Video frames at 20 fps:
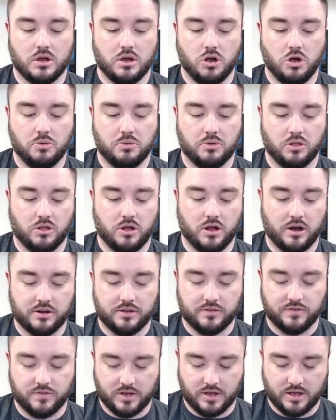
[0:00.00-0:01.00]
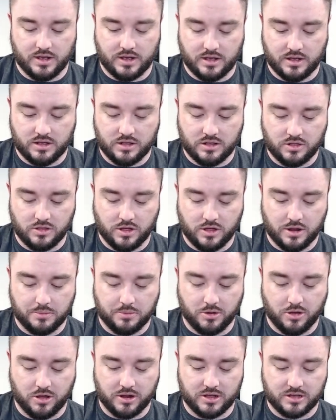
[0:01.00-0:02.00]
Opened a lot of uh, a lot of
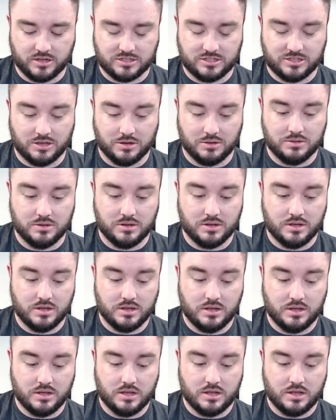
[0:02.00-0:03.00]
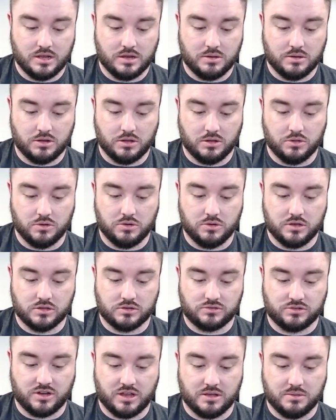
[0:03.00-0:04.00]
products. So here you go,
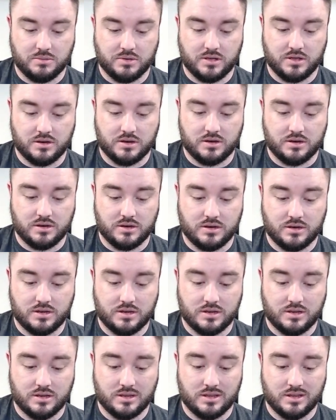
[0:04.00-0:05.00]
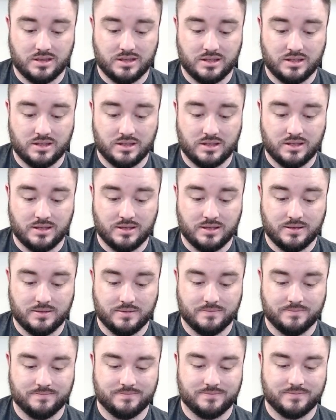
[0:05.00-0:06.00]
Lucas Raymond.
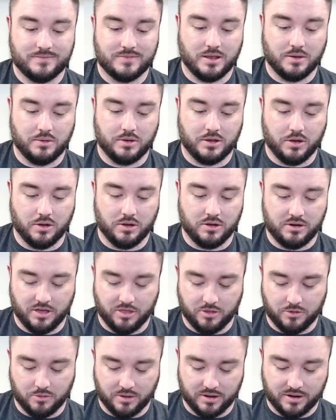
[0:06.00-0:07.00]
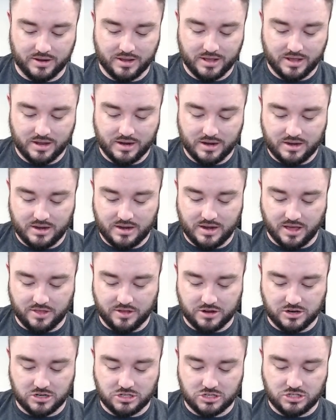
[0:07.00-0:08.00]
There we go, another one.
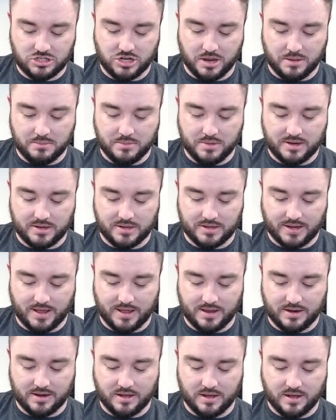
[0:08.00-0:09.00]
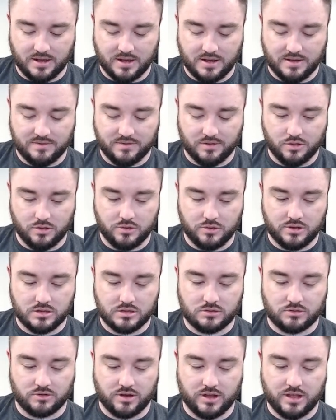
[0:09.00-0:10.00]
Another Gem Mint 10 of
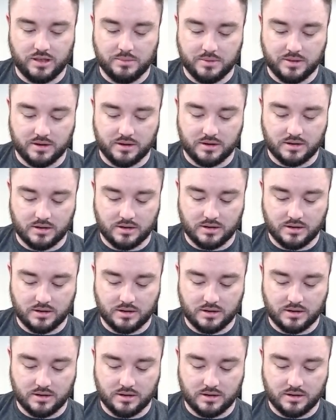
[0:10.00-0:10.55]
Lucas Raymond.